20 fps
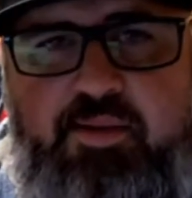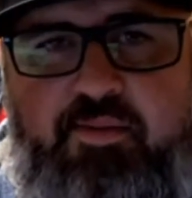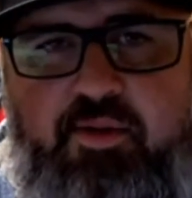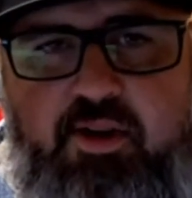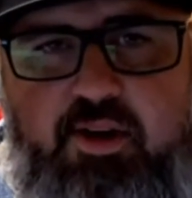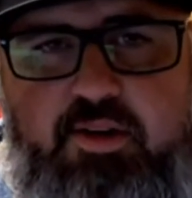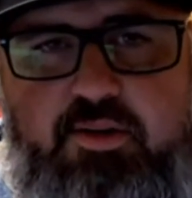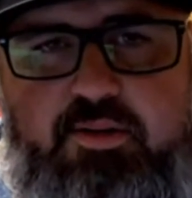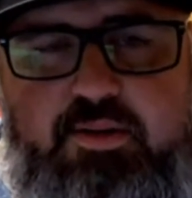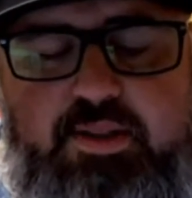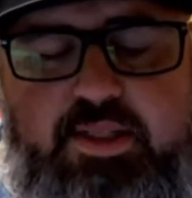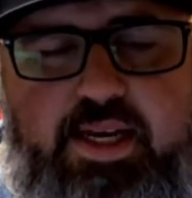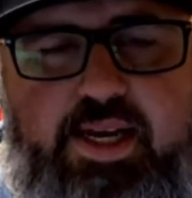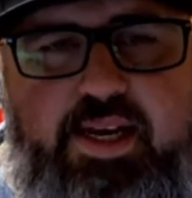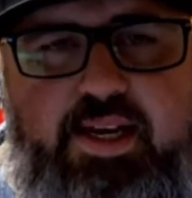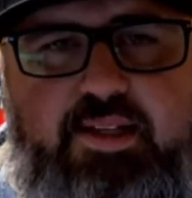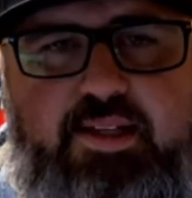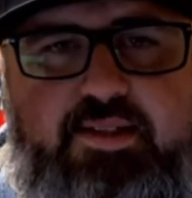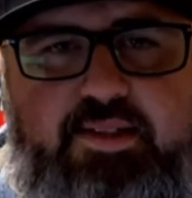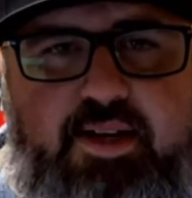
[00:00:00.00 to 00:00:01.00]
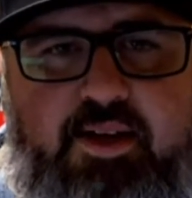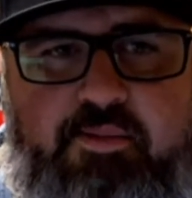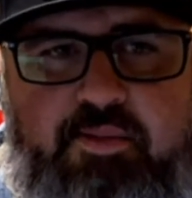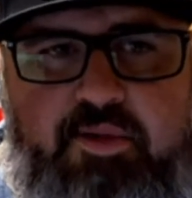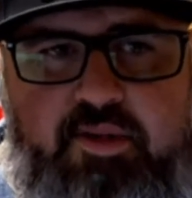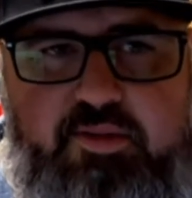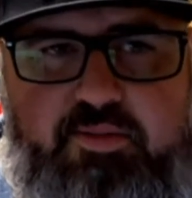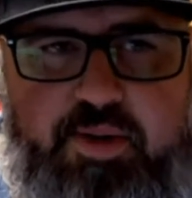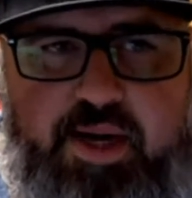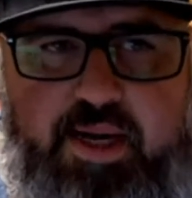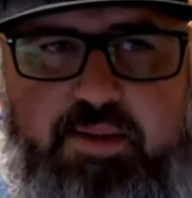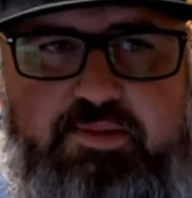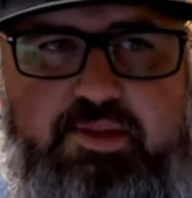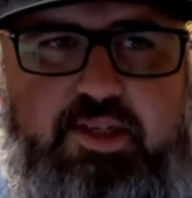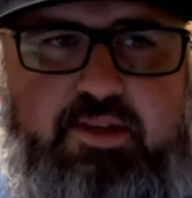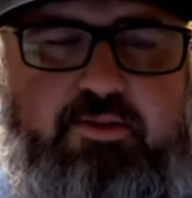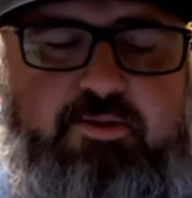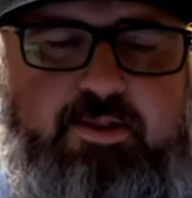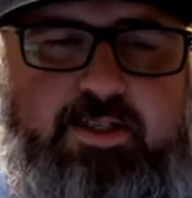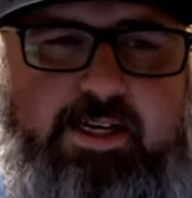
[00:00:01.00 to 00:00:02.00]
and Mark would say, it's almost
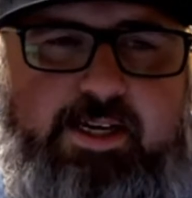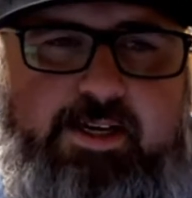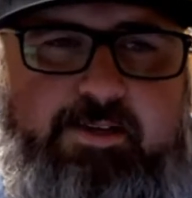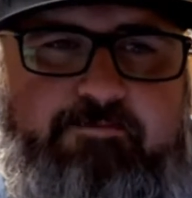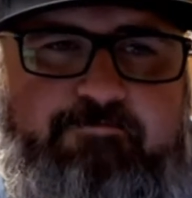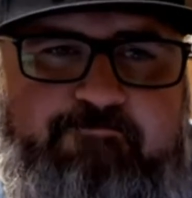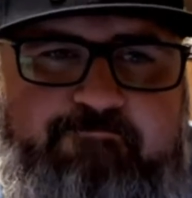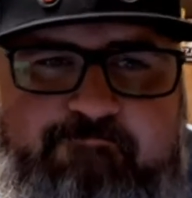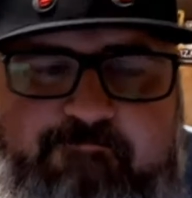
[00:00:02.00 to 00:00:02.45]
popsicle time,